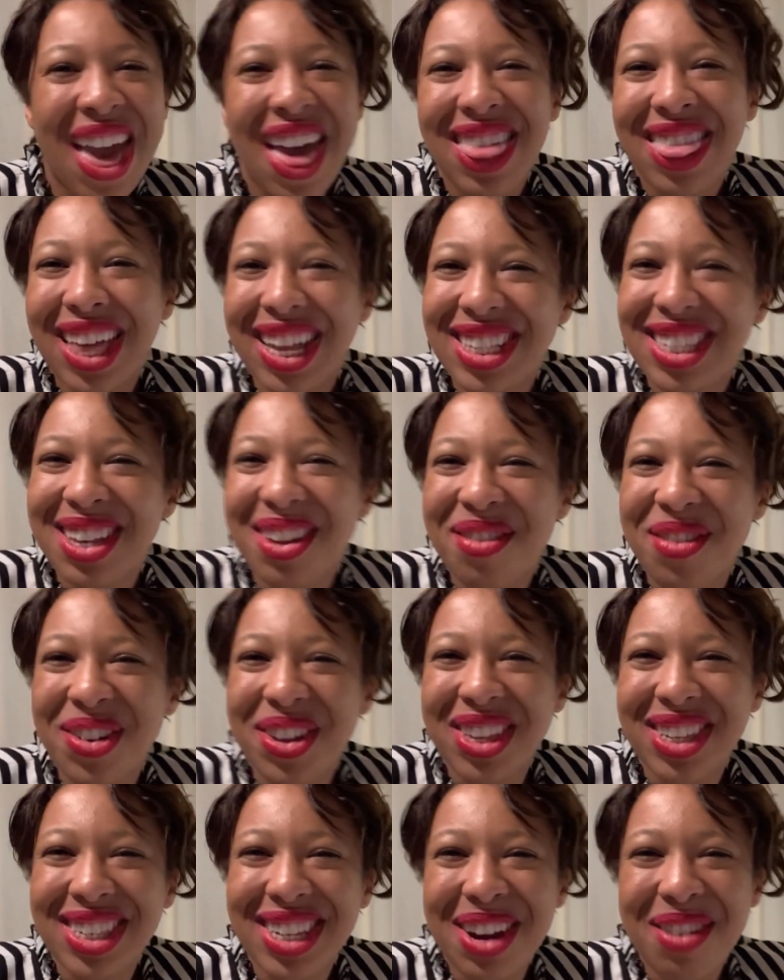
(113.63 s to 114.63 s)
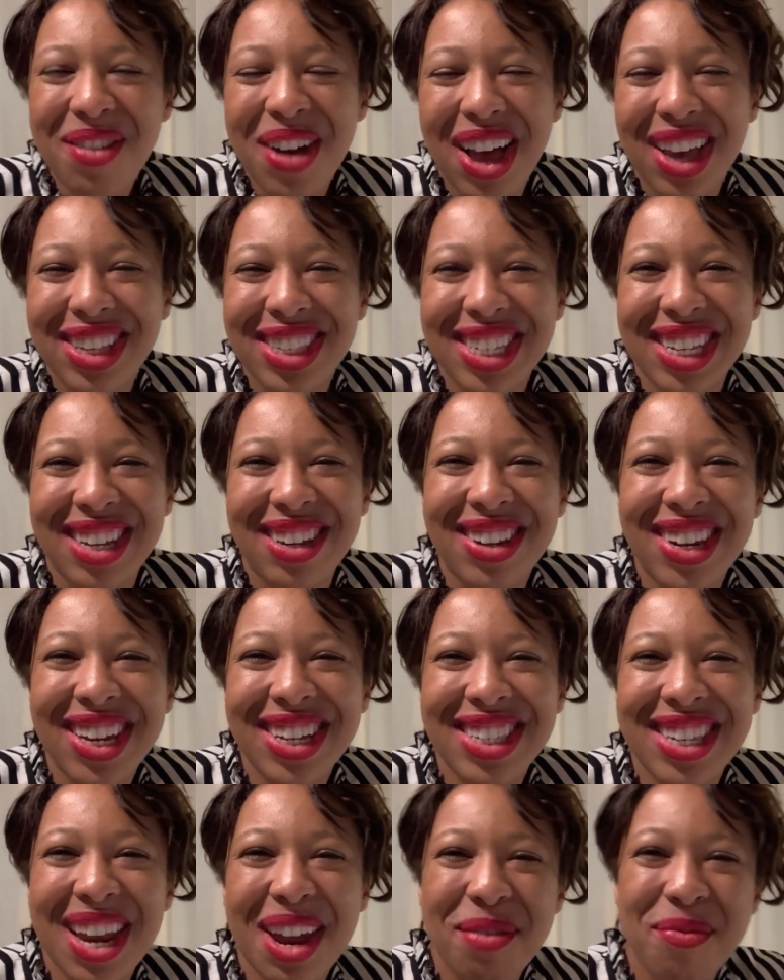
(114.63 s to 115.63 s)
That's it for this time. I'll see you next
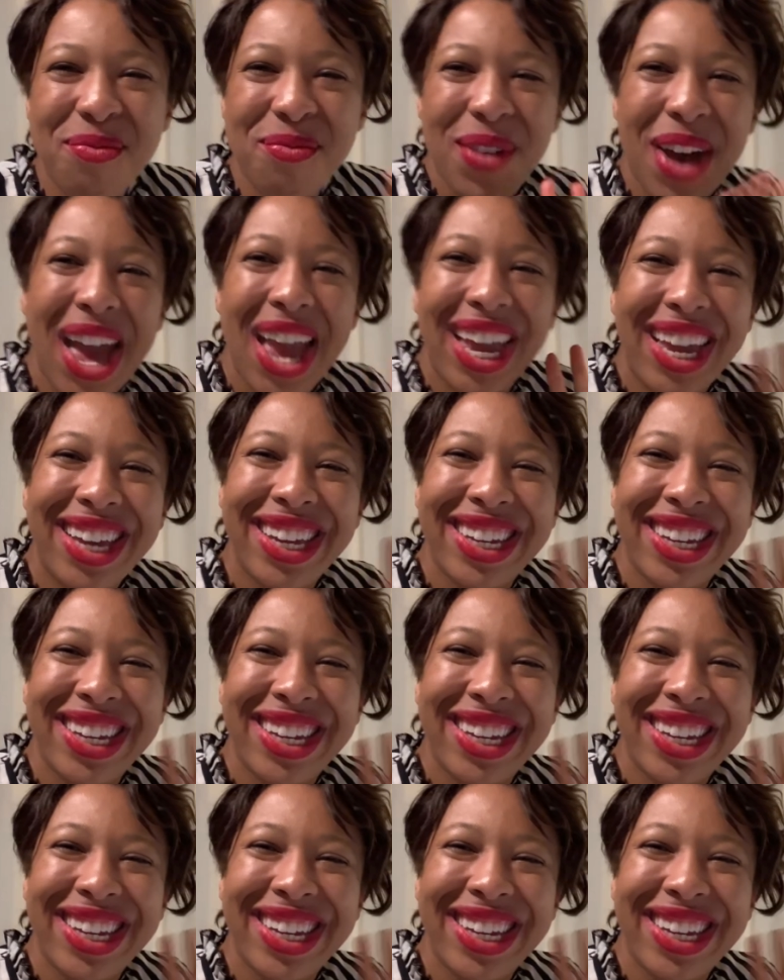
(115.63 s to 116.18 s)
time. Bye.